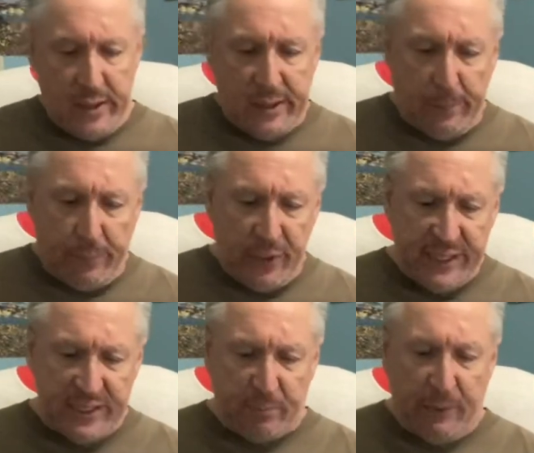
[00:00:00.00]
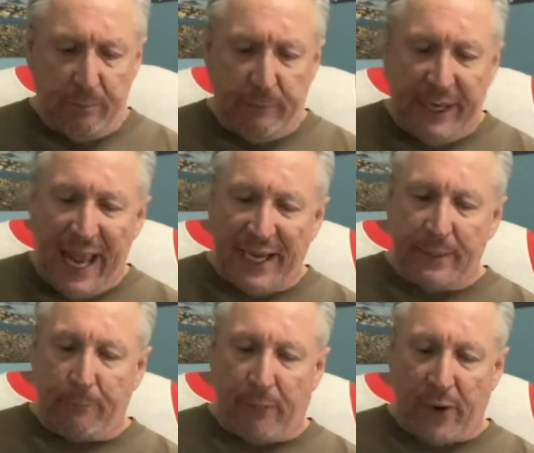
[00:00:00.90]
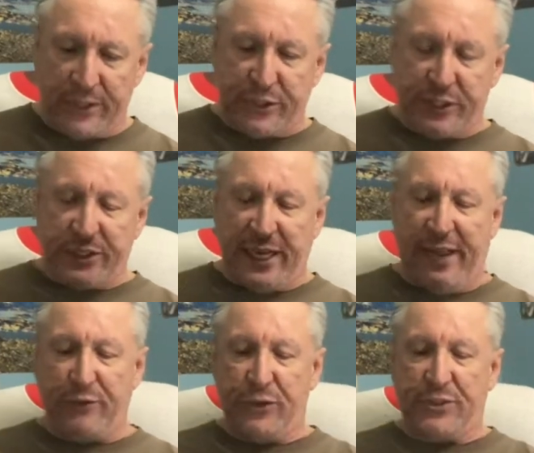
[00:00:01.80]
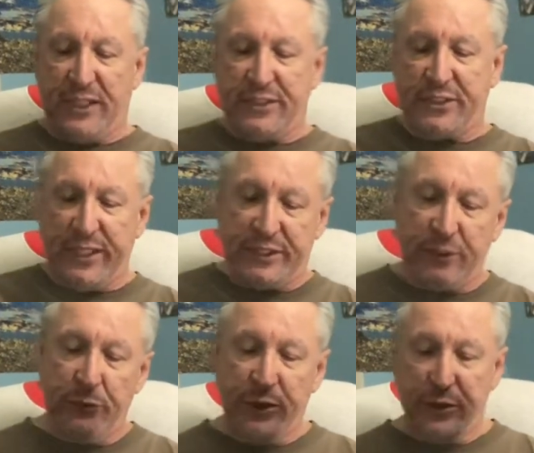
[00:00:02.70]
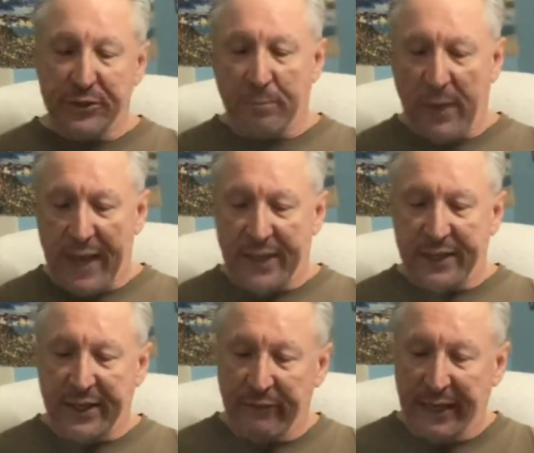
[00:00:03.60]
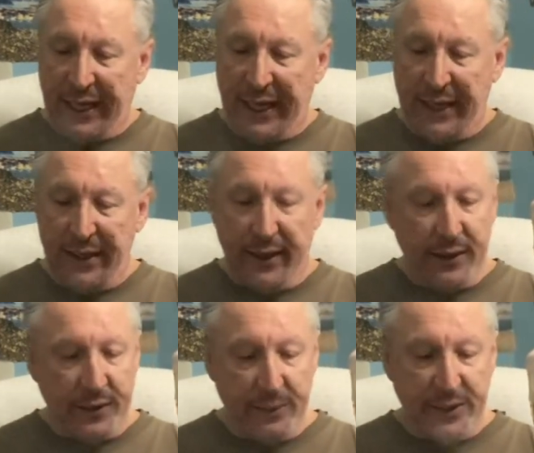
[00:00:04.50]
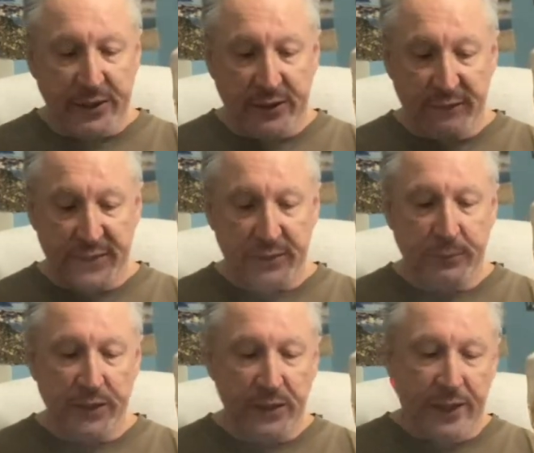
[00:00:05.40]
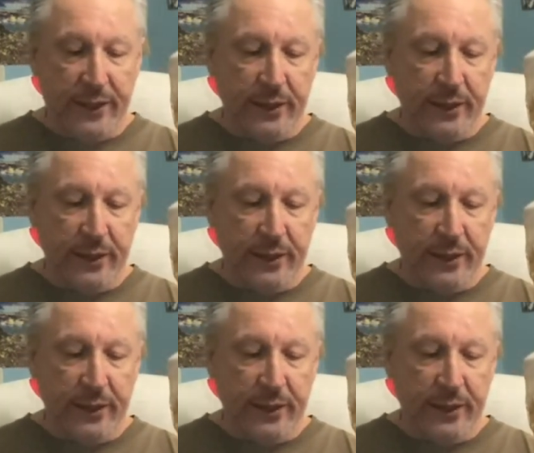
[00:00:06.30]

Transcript: The policemen began to park just after sunset to reduce planetary heat and limit their visibility.